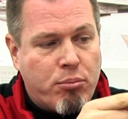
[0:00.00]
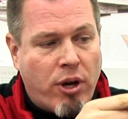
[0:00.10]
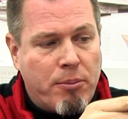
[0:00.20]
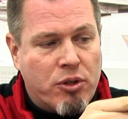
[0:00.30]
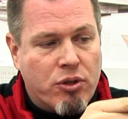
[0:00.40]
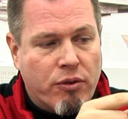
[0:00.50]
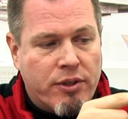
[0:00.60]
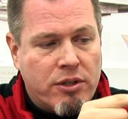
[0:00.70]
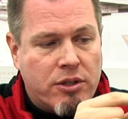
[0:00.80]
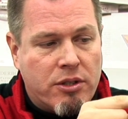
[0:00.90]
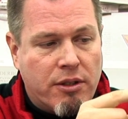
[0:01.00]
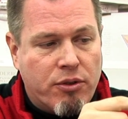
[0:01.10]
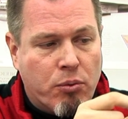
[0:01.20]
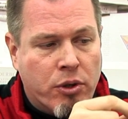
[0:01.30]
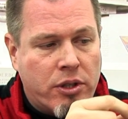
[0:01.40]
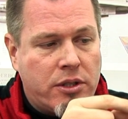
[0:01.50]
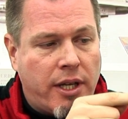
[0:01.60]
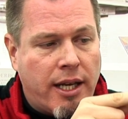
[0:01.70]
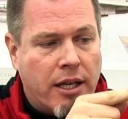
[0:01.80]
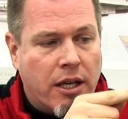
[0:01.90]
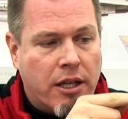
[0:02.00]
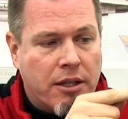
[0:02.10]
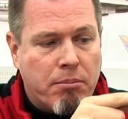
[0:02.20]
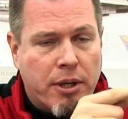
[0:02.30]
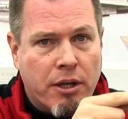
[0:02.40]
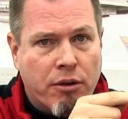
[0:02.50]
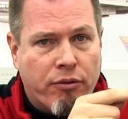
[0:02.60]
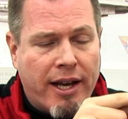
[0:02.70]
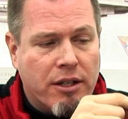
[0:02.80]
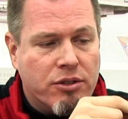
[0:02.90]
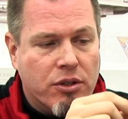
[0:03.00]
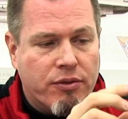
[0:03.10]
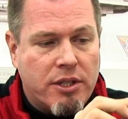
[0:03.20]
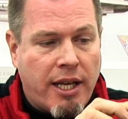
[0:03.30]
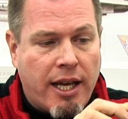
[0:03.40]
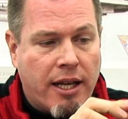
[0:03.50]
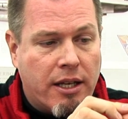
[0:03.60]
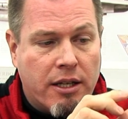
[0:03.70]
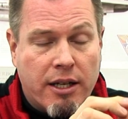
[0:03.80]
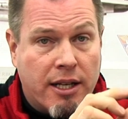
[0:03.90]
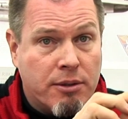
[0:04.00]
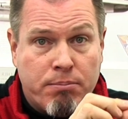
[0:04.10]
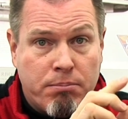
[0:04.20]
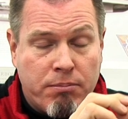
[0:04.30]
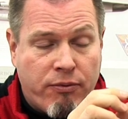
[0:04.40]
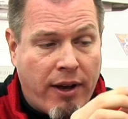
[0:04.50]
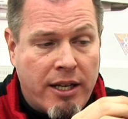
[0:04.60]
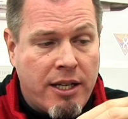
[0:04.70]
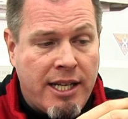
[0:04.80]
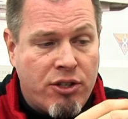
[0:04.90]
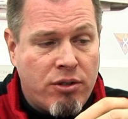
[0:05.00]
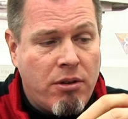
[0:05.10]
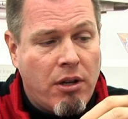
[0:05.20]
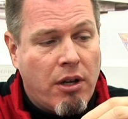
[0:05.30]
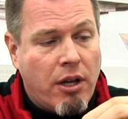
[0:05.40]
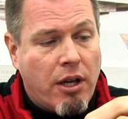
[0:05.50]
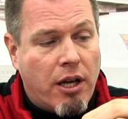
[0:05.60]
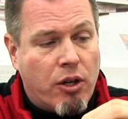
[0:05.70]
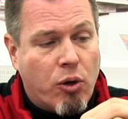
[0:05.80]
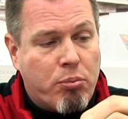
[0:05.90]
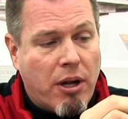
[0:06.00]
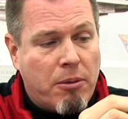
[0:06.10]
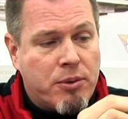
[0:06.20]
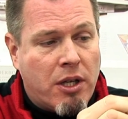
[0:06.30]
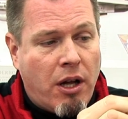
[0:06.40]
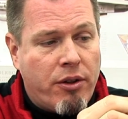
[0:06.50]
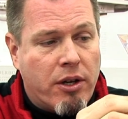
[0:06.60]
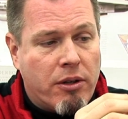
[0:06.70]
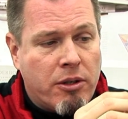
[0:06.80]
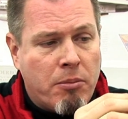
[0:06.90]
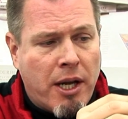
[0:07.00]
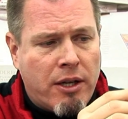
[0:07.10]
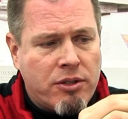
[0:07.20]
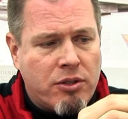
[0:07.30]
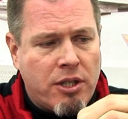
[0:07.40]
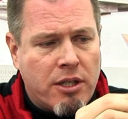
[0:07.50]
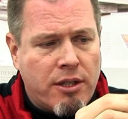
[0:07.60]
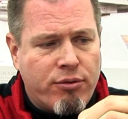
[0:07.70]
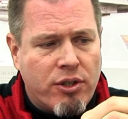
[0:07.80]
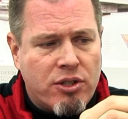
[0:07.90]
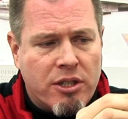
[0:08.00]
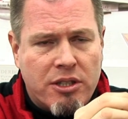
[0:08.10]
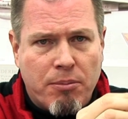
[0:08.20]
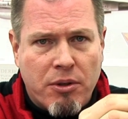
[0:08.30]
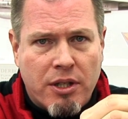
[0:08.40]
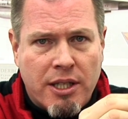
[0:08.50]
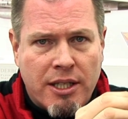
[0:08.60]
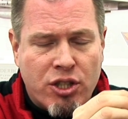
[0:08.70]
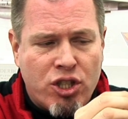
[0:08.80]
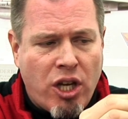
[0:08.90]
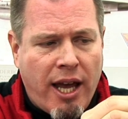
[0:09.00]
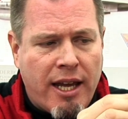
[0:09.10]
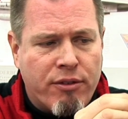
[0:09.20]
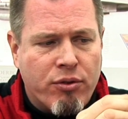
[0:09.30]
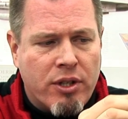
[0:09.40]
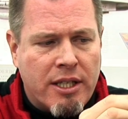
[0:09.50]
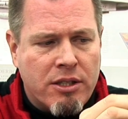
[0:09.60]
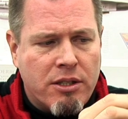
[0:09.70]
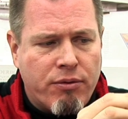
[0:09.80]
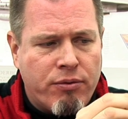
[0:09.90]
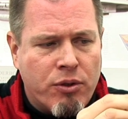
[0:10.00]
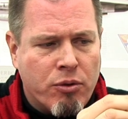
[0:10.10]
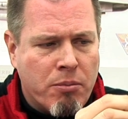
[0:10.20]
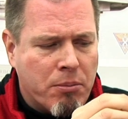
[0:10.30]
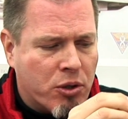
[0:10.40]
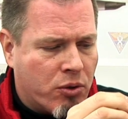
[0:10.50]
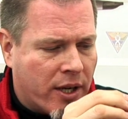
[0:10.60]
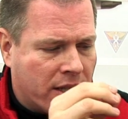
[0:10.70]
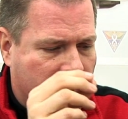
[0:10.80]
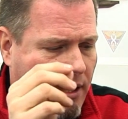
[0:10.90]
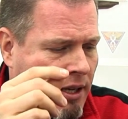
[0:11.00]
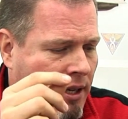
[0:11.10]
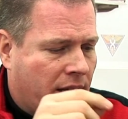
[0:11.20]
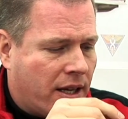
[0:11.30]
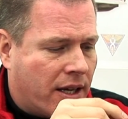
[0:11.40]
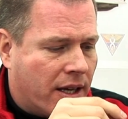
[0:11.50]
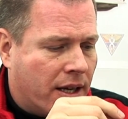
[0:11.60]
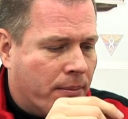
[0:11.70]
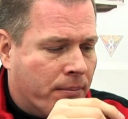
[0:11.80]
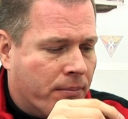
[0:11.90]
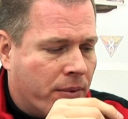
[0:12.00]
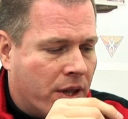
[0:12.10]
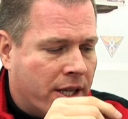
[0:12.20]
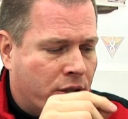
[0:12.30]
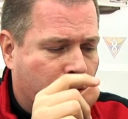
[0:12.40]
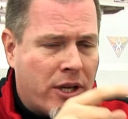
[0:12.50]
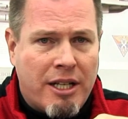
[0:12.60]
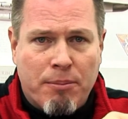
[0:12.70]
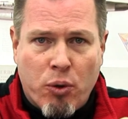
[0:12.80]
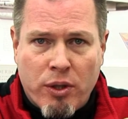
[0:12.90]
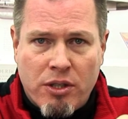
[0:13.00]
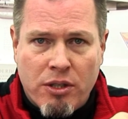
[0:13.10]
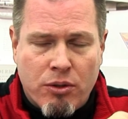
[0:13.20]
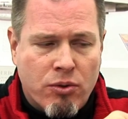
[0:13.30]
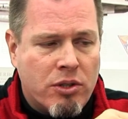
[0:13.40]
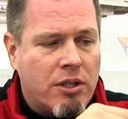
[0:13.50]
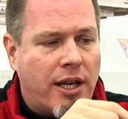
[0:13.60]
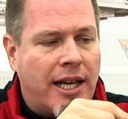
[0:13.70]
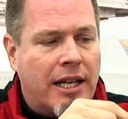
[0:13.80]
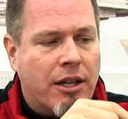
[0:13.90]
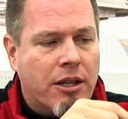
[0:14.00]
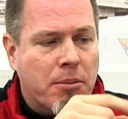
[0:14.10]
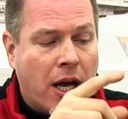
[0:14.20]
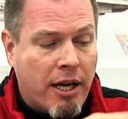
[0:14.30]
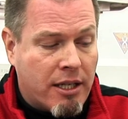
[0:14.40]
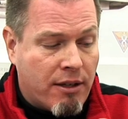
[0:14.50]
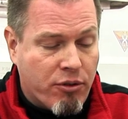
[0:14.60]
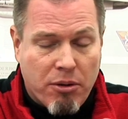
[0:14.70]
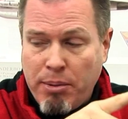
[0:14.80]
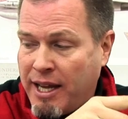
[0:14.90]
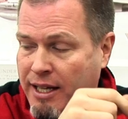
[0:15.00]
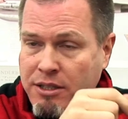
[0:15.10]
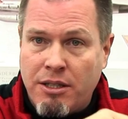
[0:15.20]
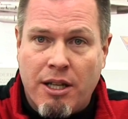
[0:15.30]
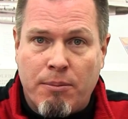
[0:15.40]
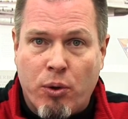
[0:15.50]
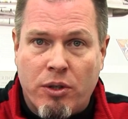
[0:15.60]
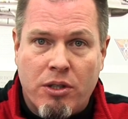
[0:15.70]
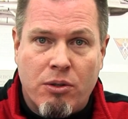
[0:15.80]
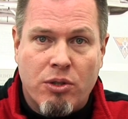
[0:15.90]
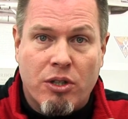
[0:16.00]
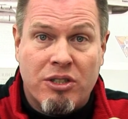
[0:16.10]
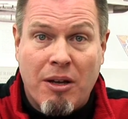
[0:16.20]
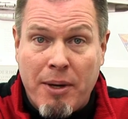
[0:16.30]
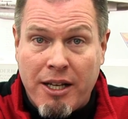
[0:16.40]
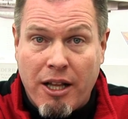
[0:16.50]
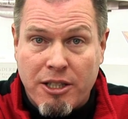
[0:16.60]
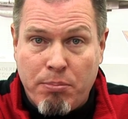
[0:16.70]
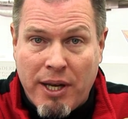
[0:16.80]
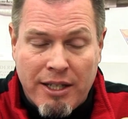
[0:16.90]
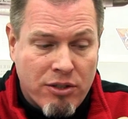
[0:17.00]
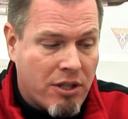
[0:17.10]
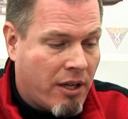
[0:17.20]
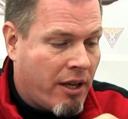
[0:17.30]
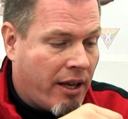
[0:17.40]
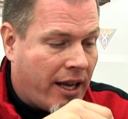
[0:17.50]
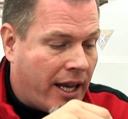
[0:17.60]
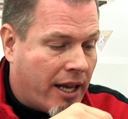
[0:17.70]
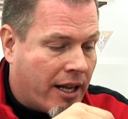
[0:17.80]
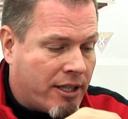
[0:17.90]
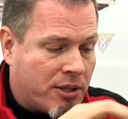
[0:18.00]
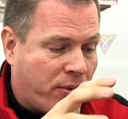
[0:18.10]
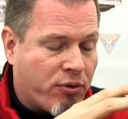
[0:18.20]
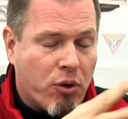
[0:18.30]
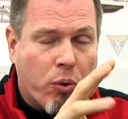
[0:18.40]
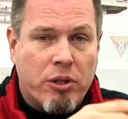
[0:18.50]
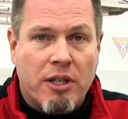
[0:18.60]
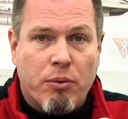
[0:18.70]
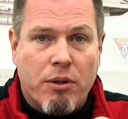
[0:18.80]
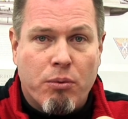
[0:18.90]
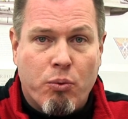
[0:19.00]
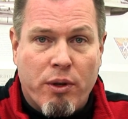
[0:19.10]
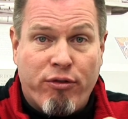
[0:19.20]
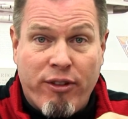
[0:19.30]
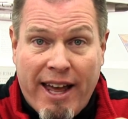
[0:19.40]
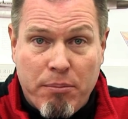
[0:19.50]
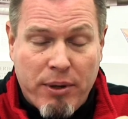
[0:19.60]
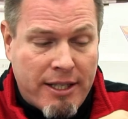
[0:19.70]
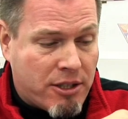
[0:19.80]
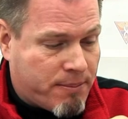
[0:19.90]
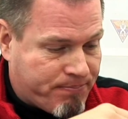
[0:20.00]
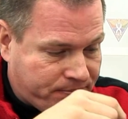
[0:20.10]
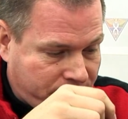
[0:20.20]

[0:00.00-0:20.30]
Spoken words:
primered surface to see if it worked and on the bare vinyl surface, and it has fine adhesion. No problems at all there. You might also see a difference in some of the shine for these. If you remember correctly, the green I'm going to use and the mahogany for the pants that I'm going to use are semi-gloss paints. And I just prefer working with flat paints.